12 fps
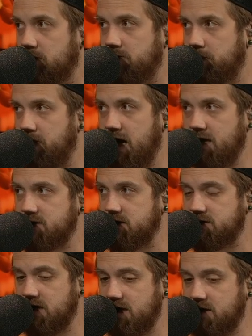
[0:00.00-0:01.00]
The, the
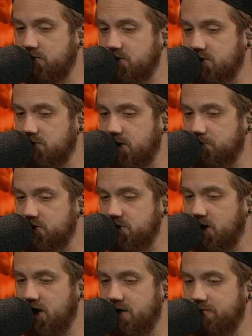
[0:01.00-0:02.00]
passing attack with the weapons
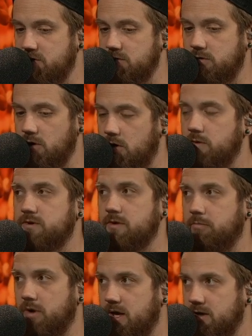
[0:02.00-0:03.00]
you have, you go
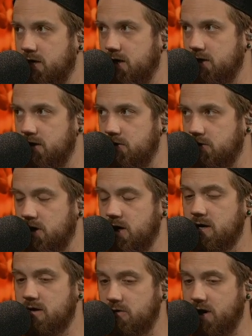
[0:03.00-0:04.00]
to Brandon Ayuk.
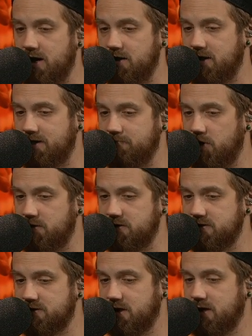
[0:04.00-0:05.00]
You got Nick
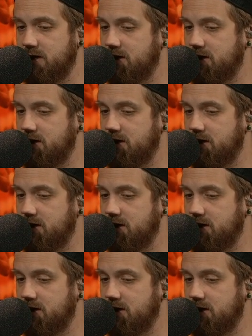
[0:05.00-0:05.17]
Mullins.